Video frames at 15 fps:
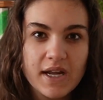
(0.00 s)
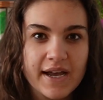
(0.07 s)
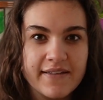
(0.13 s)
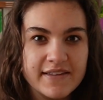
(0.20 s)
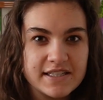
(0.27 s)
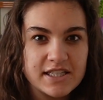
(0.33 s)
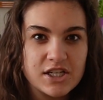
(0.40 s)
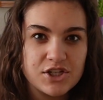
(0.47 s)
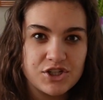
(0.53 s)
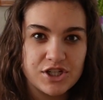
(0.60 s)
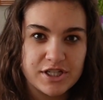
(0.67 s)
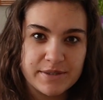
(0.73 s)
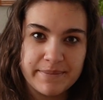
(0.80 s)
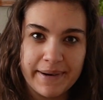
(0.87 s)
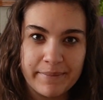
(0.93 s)
and this is
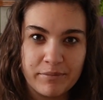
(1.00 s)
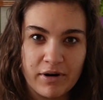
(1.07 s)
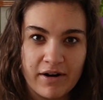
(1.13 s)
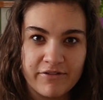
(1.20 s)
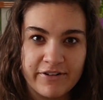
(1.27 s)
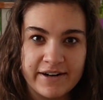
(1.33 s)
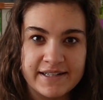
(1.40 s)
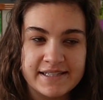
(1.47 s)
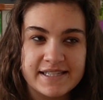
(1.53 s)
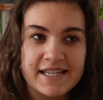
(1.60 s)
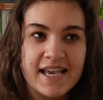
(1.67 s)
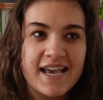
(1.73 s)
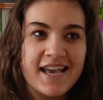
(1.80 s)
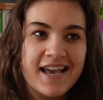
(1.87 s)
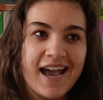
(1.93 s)
just my preference,
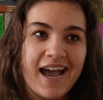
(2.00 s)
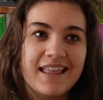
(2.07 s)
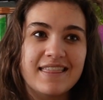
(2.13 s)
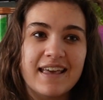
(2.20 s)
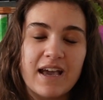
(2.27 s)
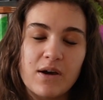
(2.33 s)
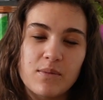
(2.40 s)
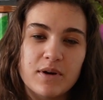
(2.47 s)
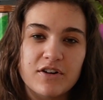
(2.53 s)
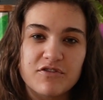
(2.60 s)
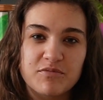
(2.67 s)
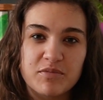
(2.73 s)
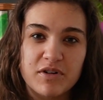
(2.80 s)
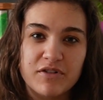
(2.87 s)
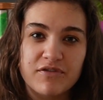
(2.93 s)
I think I would
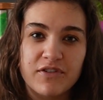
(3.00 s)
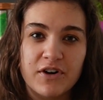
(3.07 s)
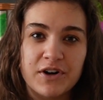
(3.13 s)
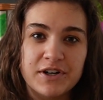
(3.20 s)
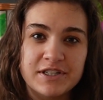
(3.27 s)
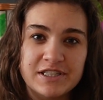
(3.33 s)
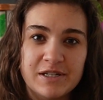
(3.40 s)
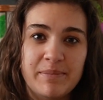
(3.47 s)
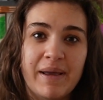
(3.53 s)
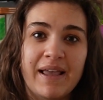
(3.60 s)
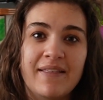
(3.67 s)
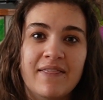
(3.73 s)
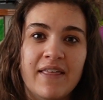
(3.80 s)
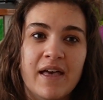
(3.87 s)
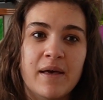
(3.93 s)
have preferred to
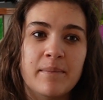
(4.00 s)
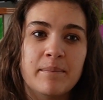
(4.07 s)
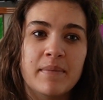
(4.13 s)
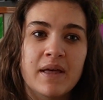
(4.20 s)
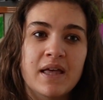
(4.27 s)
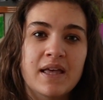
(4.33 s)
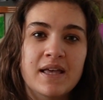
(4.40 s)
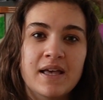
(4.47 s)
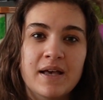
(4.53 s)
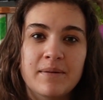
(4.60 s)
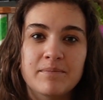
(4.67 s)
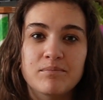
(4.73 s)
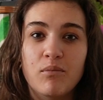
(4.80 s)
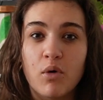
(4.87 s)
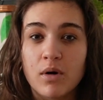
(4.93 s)
paint them
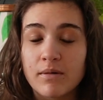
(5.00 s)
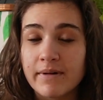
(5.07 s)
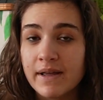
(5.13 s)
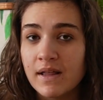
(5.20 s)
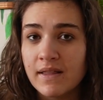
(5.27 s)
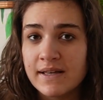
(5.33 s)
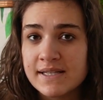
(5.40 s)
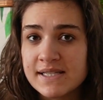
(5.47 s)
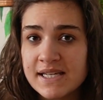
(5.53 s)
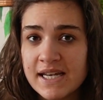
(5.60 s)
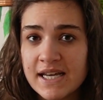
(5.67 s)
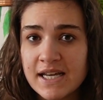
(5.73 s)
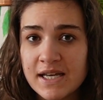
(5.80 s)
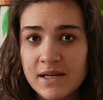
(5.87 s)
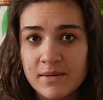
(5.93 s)
more
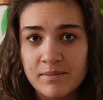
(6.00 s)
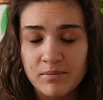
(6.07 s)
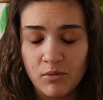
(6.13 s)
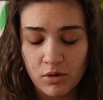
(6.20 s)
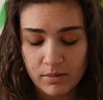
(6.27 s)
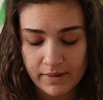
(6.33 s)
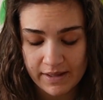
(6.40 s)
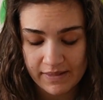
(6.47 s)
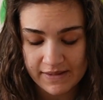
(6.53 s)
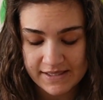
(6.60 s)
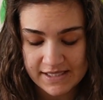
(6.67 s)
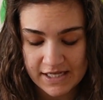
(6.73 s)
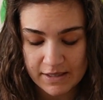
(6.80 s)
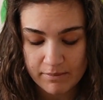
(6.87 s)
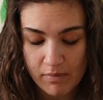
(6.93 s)
realistic
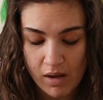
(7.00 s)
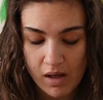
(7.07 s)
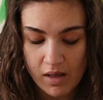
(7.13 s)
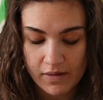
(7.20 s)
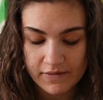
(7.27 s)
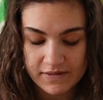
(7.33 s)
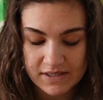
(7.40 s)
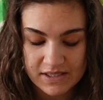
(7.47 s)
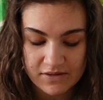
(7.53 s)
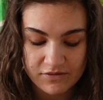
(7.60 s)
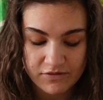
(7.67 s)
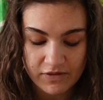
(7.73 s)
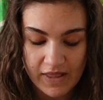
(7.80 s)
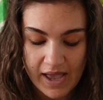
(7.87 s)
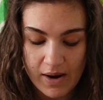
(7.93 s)
moths and
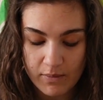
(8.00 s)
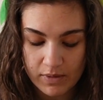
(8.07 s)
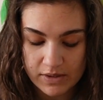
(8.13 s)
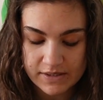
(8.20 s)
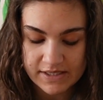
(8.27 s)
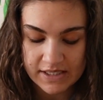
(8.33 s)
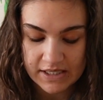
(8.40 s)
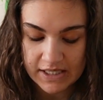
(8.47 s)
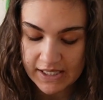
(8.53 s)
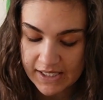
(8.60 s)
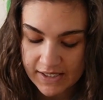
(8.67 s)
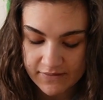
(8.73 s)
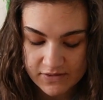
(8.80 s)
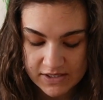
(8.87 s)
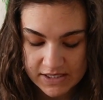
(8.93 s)
flowers and
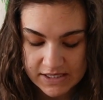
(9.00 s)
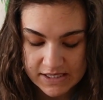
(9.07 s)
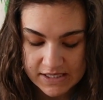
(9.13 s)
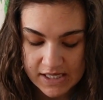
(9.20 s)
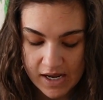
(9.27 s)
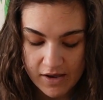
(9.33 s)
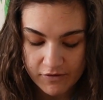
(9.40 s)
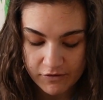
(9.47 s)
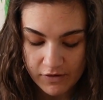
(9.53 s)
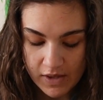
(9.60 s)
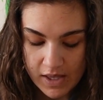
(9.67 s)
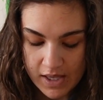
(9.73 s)
leaves and stuff.